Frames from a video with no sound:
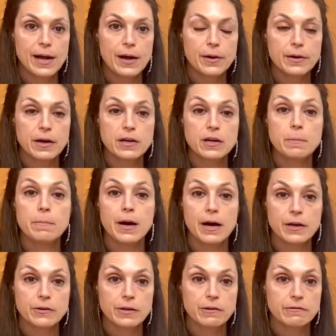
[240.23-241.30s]
on a
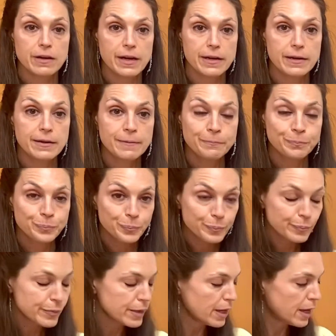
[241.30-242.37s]
moderate run,
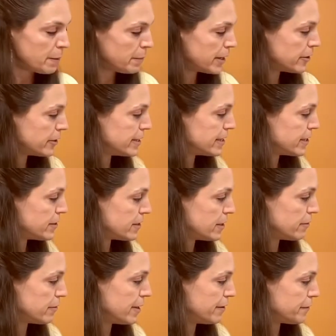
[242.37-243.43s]
a moderate intensity
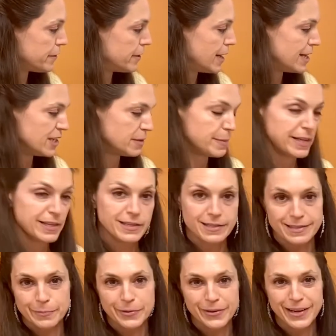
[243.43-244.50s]
run for, I just made this
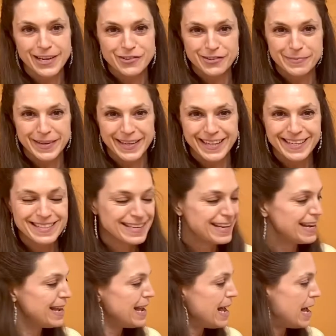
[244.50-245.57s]
simple, 100 minutes.
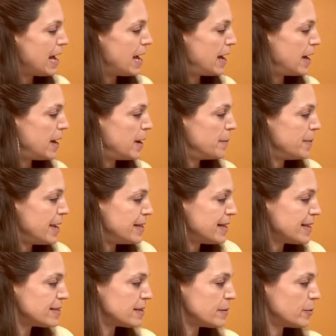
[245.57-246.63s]
And that's
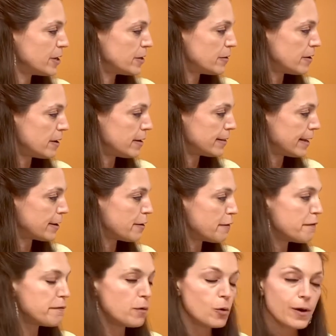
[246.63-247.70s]
somewhere like a
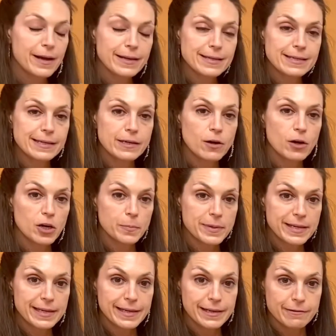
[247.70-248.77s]
4 out of 10
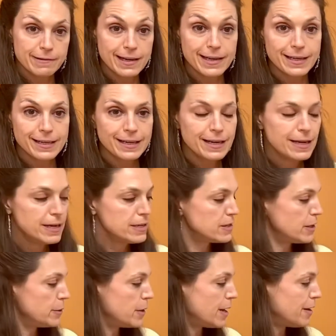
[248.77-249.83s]
RPE, right? So you
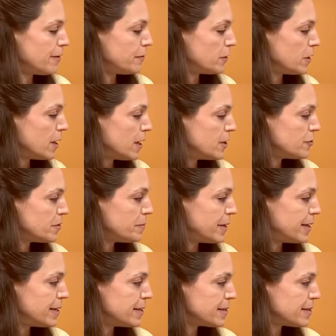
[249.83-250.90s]
go out for 100
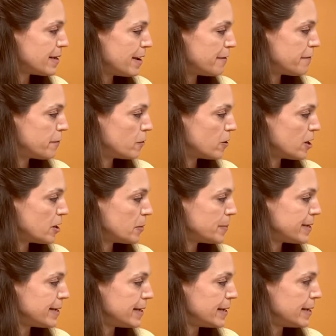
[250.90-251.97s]
minutes at 4
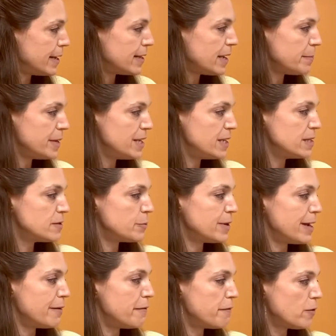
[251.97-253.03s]
RPE, and that means we have
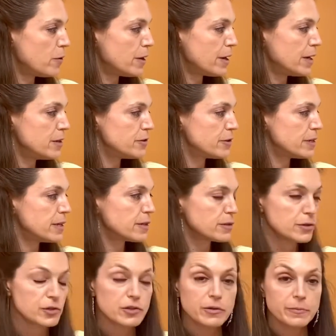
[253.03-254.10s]
400
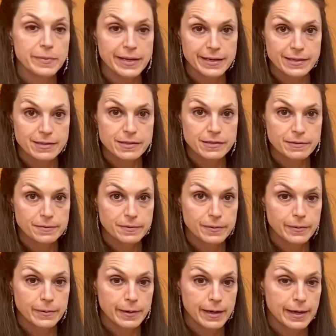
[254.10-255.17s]
exertional minutes,
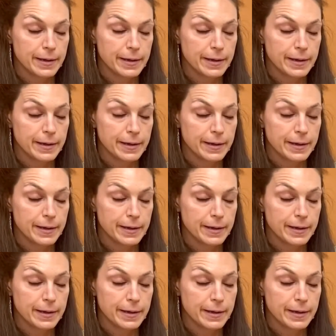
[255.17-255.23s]
okay?